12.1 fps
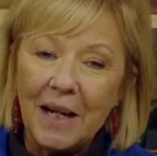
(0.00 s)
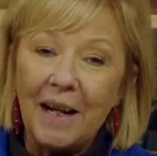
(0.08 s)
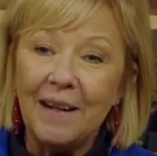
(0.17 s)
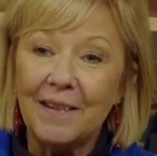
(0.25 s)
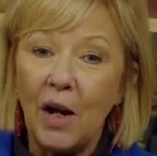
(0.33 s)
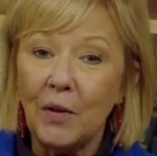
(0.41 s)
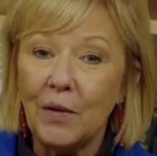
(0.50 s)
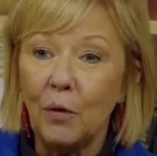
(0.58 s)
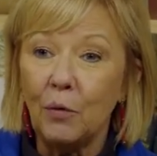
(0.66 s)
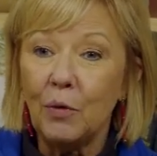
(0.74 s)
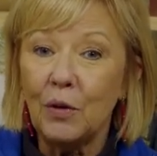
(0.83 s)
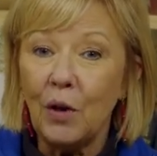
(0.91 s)
It's
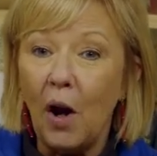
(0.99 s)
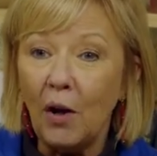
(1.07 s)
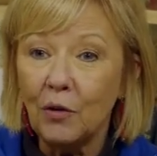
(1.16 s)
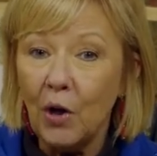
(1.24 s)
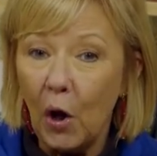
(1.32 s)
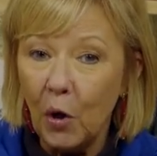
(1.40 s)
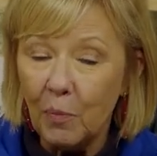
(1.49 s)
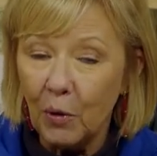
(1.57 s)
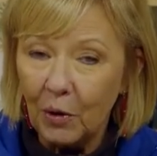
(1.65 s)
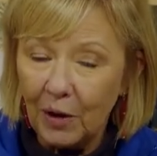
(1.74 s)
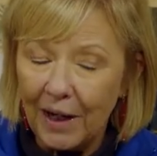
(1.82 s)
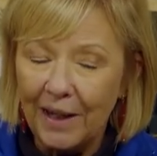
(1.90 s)
also
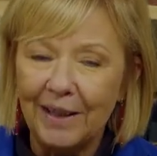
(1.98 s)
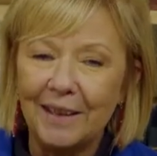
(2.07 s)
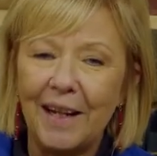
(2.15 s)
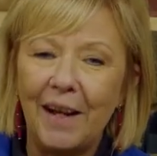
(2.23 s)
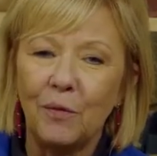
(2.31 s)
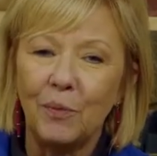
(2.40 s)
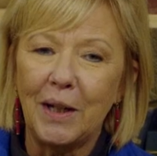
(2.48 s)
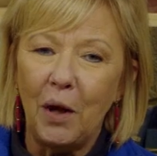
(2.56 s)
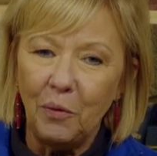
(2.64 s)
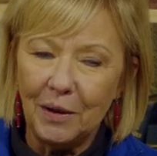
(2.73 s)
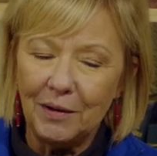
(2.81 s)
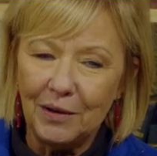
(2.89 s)
Socktober, and as we
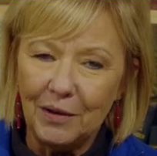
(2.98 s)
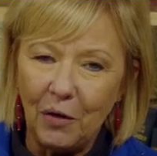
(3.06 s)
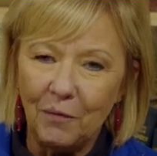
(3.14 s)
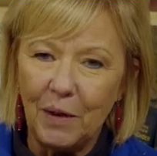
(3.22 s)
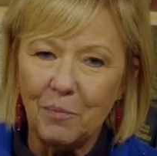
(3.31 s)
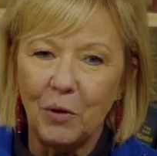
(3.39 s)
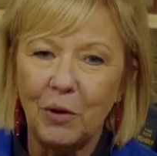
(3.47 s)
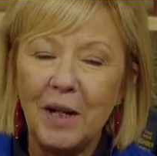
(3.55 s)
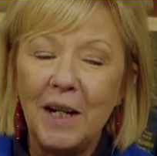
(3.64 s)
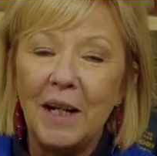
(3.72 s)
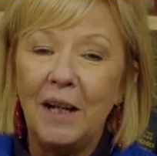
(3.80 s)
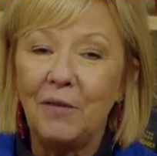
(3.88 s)
go into November,
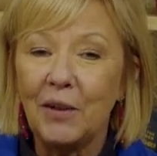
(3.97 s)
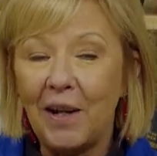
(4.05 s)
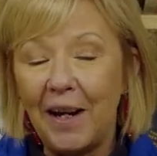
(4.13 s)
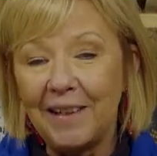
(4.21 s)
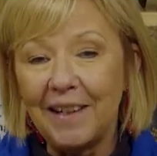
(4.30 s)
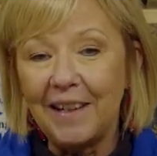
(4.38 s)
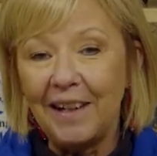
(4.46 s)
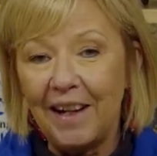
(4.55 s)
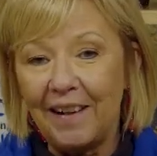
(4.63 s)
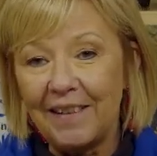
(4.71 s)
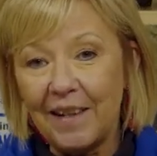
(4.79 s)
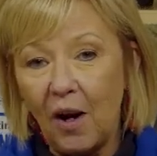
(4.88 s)
if you'd like to
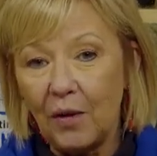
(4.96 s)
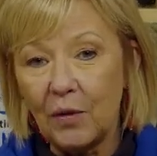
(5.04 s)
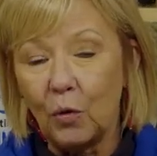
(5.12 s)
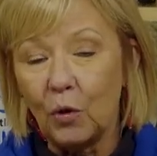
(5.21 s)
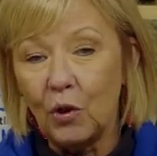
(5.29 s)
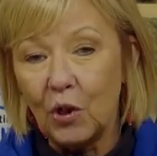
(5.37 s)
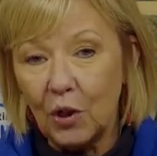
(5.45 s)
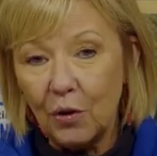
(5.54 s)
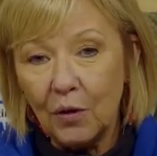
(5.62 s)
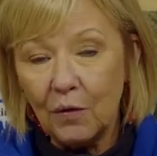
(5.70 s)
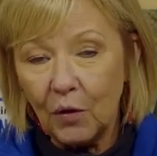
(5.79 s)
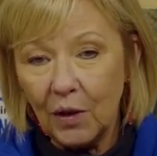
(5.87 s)
collect socks or
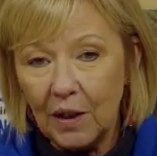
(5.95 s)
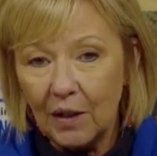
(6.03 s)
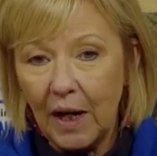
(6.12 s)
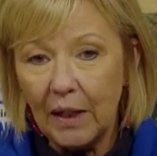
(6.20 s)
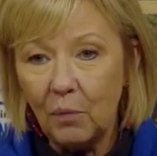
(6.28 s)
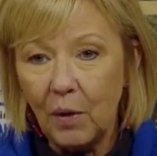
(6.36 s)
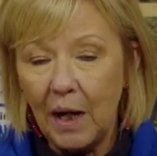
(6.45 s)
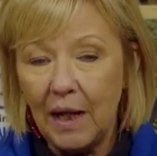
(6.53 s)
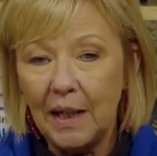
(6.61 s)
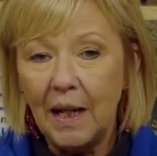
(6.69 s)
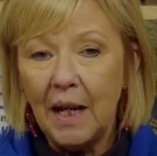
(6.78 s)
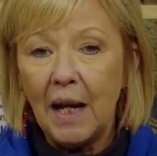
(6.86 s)
shoes for the United
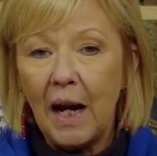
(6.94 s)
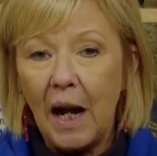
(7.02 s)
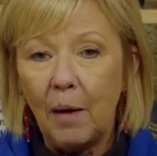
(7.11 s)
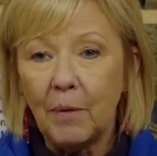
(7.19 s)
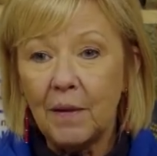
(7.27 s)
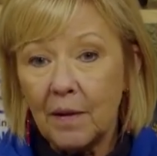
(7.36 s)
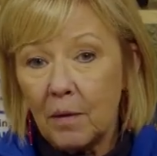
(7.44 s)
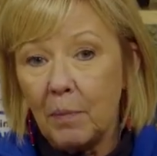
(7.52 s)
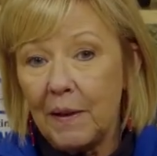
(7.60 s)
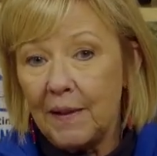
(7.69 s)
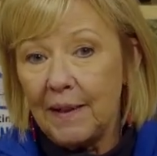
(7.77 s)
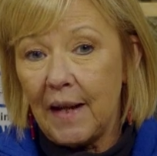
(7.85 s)
Way, this is a
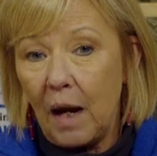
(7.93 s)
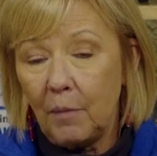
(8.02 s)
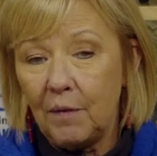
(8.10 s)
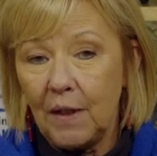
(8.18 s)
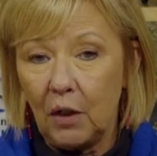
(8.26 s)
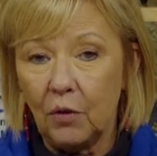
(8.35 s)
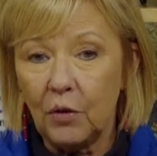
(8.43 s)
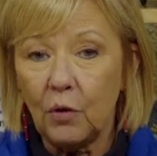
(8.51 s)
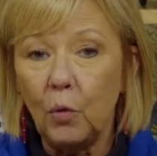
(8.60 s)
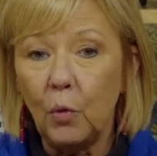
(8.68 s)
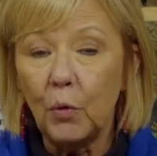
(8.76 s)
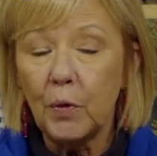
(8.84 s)
busy time of year.
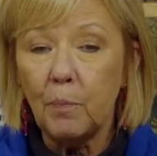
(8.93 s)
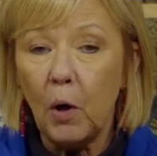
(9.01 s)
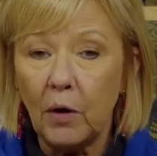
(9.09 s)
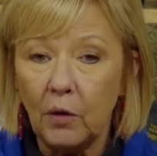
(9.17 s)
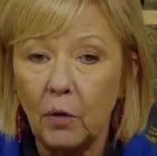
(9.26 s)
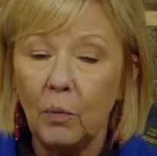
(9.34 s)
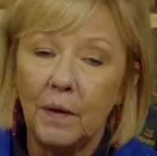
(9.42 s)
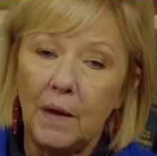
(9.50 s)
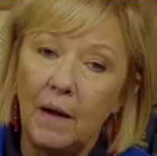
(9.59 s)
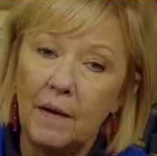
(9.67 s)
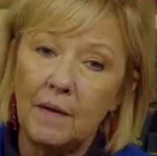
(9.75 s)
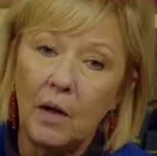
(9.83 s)
Schools partner with
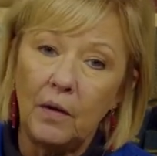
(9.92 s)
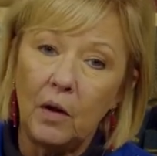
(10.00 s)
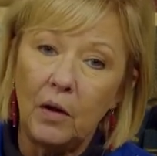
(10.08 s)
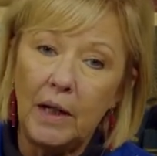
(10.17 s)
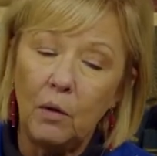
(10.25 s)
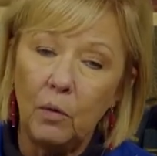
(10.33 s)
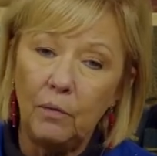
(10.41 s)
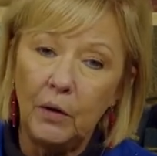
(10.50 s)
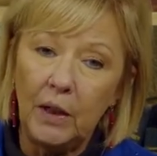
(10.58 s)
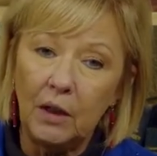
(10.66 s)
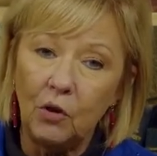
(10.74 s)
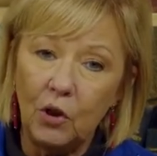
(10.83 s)
us on our Equal
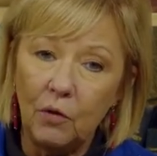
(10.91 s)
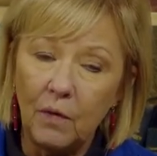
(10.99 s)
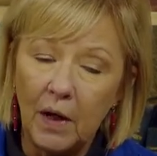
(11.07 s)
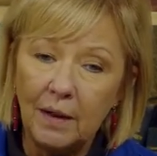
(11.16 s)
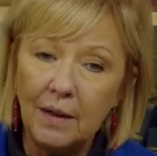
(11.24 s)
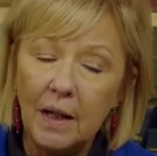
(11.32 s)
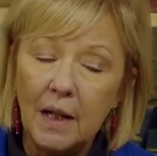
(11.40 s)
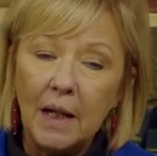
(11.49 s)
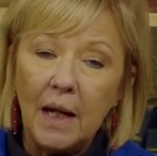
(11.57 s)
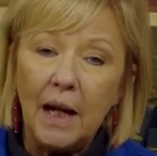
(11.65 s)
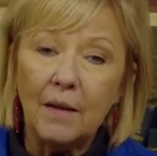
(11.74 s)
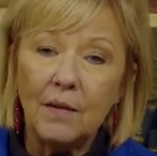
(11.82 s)
Footing Shoe Fund,
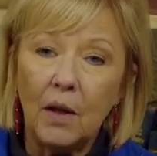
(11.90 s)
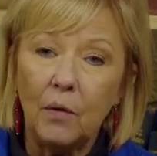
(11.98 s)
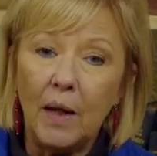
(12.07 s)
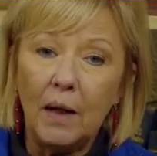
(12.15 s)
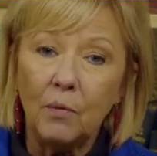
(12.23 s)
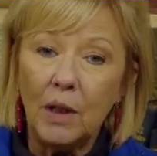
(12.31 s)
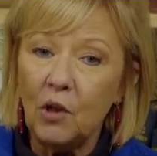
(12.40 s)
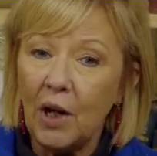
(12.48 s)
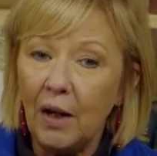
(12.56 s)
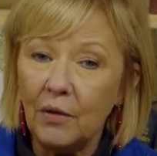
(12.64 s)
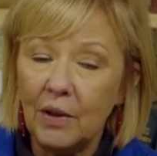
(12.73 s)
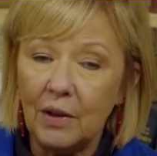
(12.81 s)
and so they reach
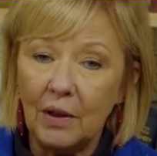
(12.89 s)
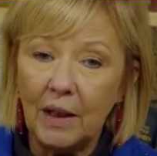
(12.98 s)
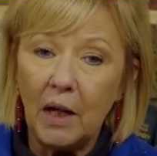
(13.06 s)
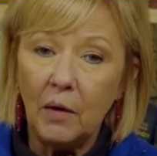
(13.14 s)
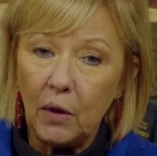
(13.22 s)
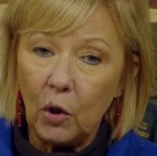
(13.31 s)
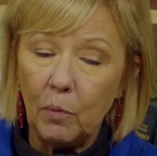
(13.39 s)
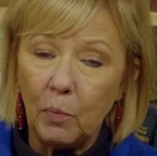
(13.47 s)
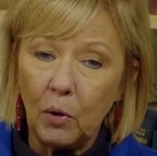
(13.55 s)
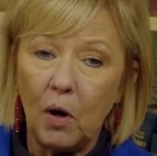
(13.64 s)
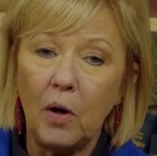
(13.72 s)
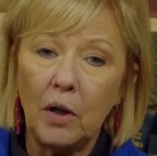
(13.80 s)
out to Carrie
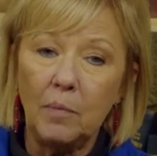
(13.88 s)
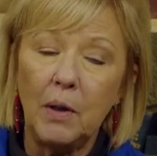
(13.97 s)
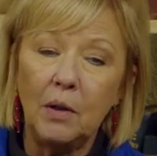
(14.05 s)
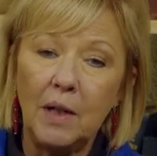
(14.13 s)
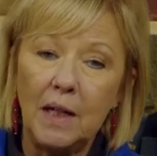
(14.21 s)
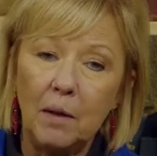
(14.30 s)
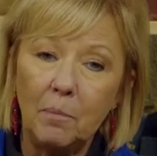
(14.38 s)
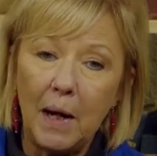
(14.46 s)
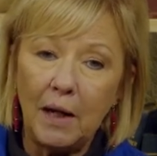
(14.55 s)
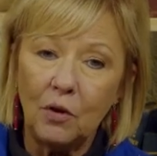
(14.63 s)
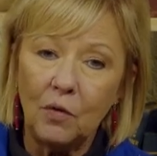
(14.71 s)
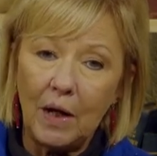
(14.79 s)
Cooper, our Community
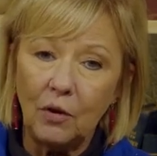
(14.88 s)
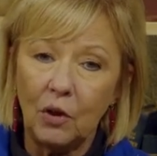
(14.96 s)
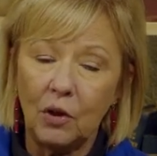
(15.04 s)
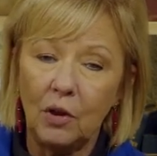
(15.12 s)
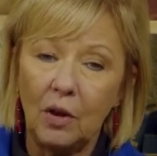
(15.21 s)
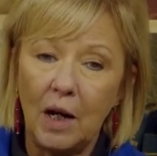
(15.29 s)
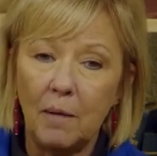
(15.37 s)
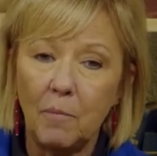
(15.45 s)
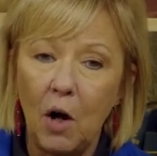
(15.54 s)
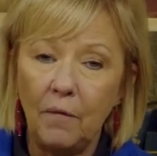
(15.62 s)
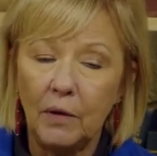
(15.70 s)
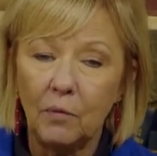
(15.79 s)
Impact Director,
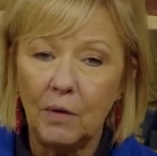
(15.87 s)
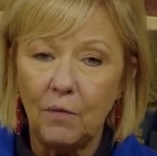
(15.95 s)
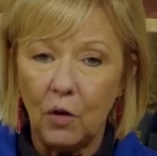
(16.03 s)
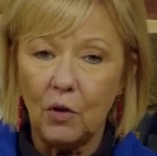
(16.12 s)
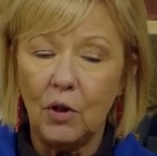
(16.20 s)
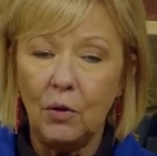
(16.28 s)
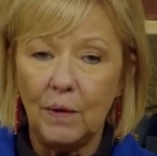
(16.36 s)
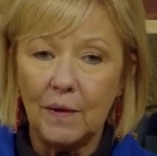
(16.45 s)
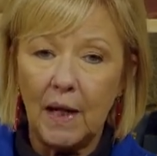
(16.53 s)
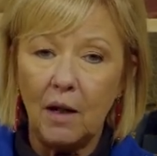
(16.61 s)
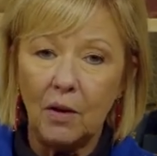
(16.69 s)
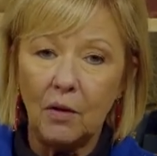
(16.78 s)
often referred to as
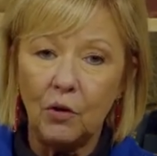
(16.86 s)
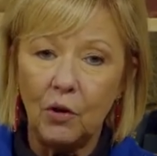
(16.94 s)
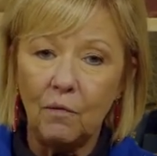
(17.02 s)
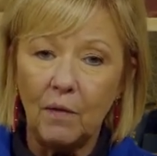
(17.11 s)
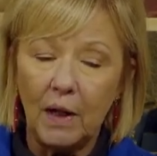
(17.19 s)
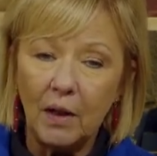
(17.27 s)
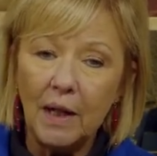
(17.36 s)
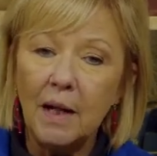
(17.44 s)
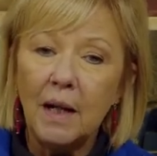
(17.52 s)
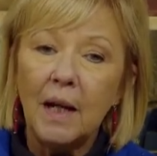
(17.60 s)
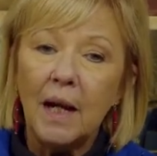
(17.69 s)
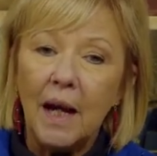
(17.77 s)
Carrie the Shoe Fairy,
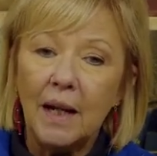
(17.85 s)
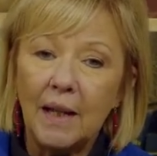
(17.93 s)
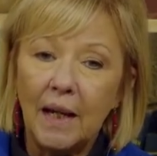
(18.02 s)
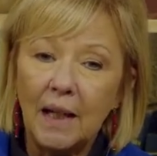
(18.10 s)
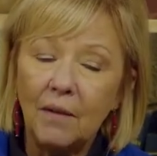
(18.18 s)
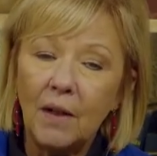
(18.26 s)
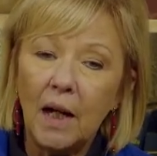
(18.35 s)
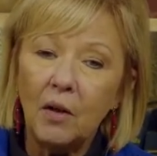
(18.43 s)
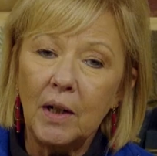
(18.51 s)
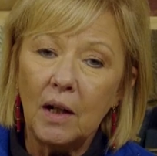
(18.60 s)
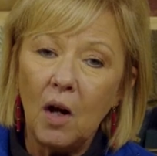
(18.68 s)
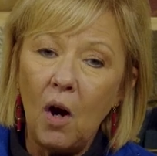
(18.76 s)
and they give
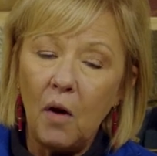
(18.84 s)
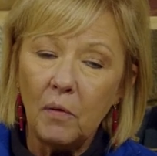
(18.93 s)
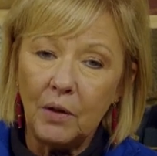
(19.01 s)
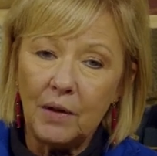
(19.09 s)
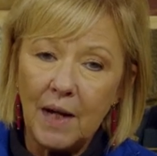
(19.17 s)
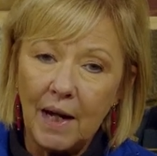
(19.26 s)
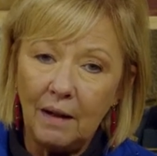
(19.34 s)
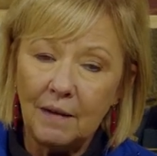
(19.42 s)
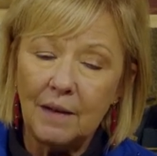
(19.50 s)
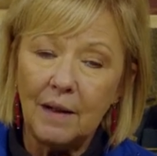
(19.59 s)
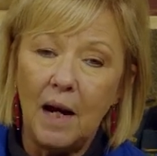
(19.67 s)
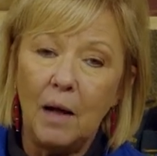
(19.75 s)
Carrie a call or a
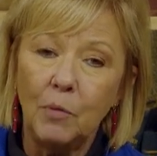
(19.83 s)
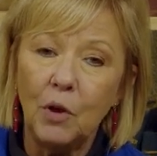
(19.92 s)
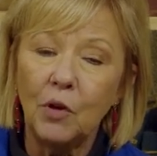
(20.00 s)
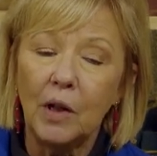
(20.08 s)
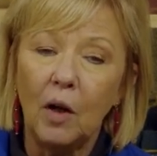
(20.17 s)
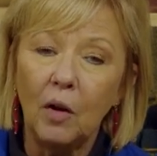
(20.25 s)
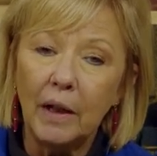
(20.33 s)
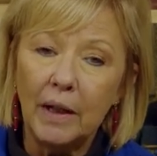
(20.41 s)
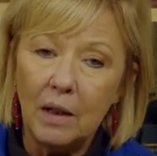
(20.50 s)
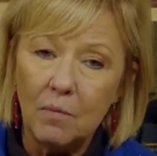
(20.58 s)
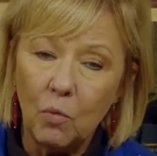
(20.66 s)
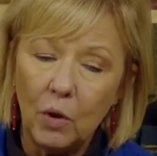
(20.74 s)
text, usually early
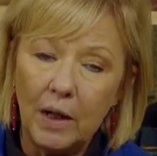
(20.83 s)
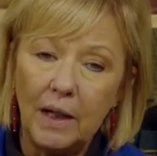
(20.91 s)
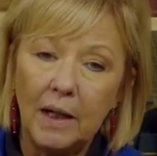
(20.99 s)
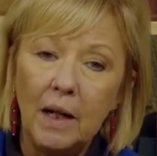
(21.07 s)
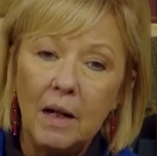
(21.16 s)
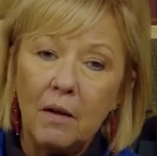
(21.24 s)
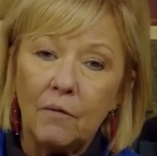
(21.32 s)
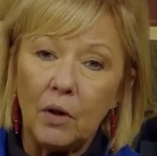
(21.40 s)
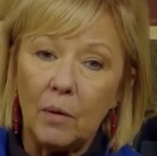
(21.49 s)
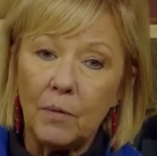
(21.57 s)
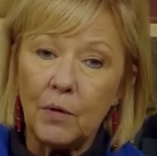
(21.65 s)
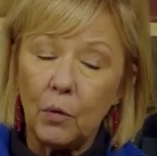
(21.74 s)
in the morning,
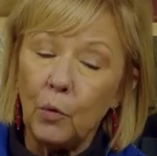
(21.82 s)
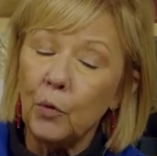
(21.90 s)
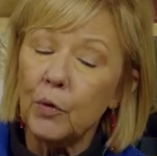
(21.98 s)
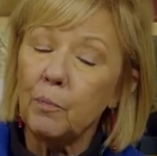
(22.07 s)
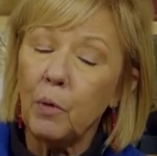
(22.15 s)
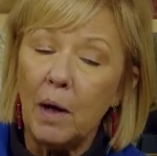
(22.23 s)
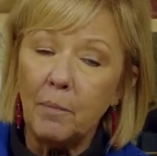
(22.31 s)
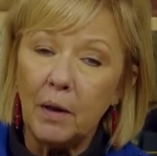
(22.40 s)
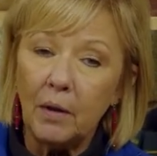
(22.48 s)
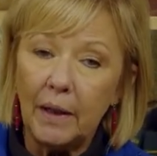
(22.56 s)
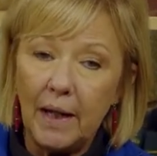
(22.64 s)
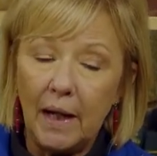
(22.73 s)
from schools,
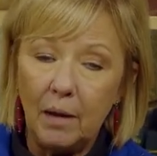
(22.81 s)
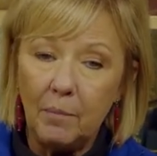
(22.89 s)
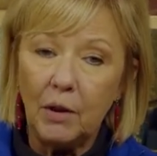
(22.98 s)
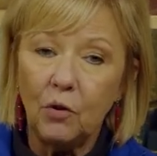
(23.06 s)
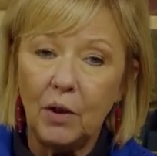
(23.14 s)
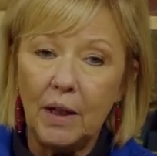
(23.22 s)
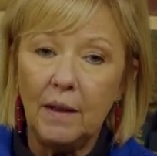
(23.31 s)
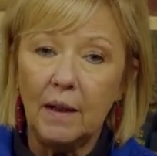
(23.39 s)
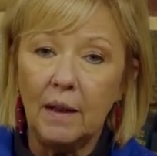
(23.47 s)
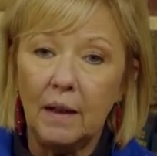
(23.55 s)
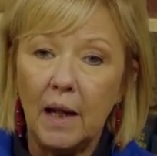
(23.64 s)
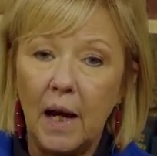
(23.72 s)
primarily elementary,
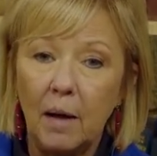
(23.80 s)
that